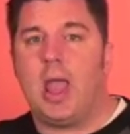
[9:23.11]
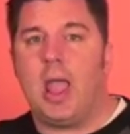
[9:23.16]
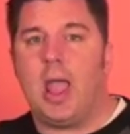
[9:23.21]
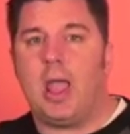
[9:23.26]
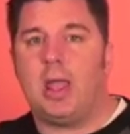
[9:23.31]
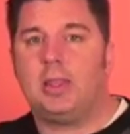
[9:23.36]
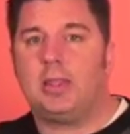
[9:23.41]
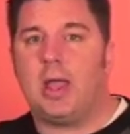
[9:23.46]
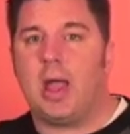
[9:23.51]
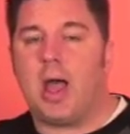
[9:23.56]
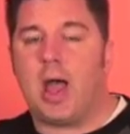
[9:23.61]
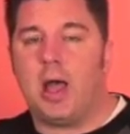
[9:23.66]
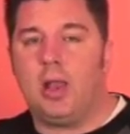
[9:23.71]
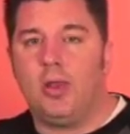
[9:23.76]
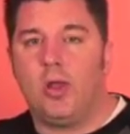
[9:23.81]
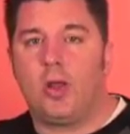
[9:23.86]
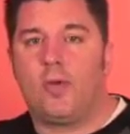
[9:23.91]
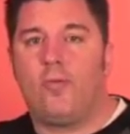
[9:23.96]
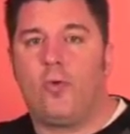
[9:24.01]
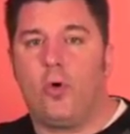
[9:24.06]
And I
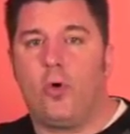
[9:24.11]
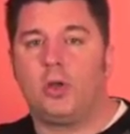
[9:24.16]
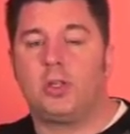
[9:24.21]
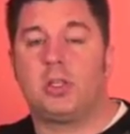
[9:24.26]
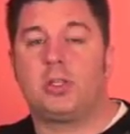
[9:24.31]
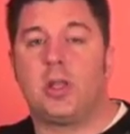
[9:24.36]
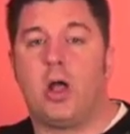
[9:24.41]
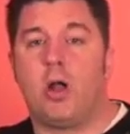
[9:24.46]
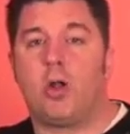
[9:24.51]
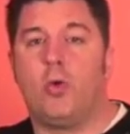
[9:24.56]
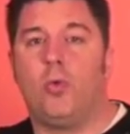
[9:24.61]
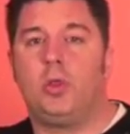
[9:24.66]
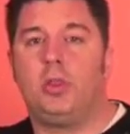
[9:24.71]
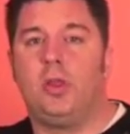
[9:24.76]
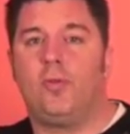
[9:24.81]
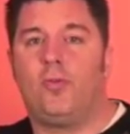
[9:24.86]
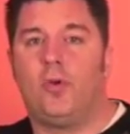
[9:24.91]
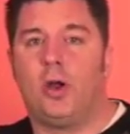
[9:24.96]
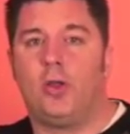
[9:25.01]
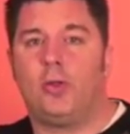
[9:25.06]
look forward to talking with
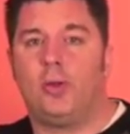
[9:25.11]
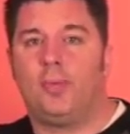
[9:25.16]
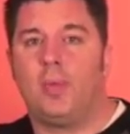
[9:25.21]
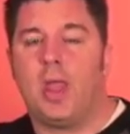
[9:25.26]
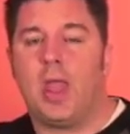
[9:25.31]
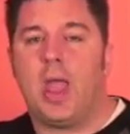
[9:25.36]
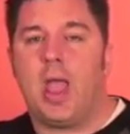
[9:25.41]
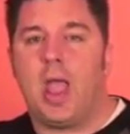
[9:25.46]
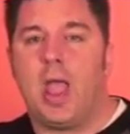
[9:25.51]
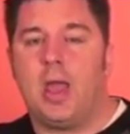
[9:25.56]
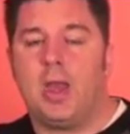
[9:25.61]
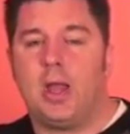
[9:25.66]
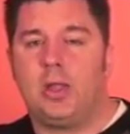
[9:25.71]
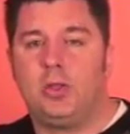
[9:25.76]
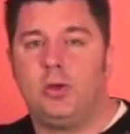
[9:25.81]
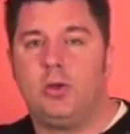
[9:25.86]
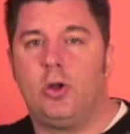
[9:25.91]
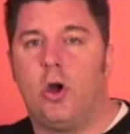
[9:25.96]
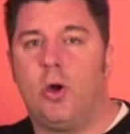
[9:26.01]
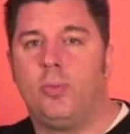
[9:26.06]
you further. And I
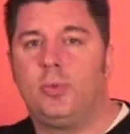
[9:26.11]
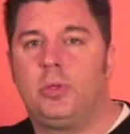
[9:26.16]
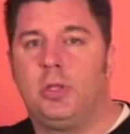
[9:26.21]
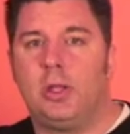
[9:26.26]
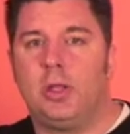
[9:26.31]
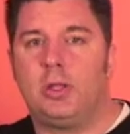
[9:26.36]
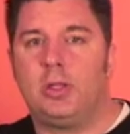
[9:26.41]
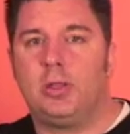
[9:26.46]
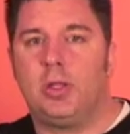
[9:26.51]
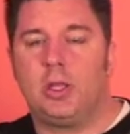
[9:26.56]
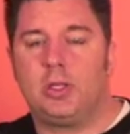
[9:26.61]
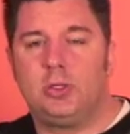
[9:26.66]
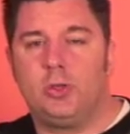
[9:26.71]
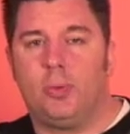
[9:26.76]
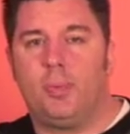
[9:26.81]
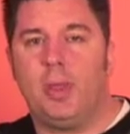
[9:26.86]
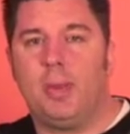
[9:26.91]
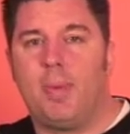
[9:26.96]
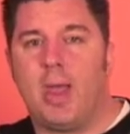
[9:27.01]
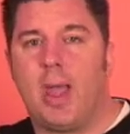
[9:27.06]
do hope that
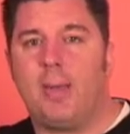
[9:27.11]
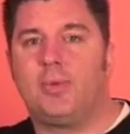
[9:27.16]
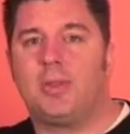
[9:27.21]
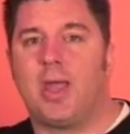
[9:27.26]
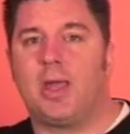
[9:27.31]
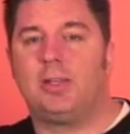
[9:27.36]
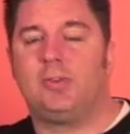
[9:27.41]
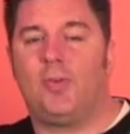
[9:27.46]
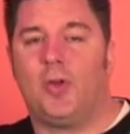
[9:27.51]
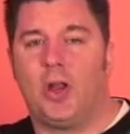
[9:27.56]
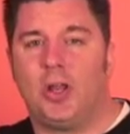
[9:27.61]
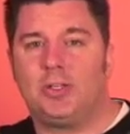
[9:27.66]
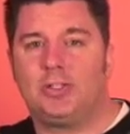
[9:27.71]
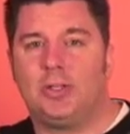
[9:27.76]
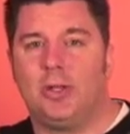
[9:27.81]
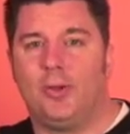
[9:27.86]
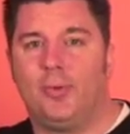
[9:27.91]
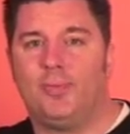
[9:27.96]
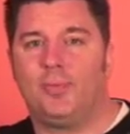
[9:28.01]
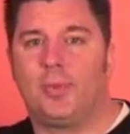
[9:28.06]
you'll be baptized very
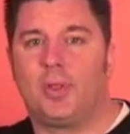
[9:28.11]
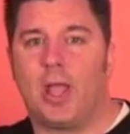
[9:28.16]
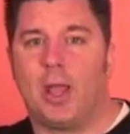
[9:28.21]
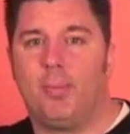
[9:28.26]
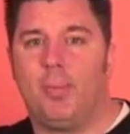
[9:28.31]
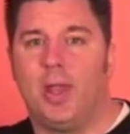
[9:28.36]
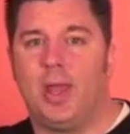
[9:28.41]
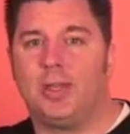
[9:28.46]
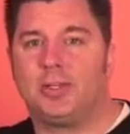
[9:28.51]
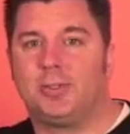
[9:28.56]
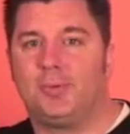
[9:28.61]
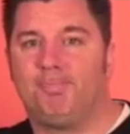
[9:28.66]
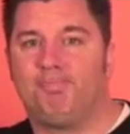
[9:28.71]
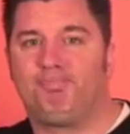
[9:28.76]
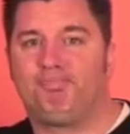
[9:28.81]
soon. God bless.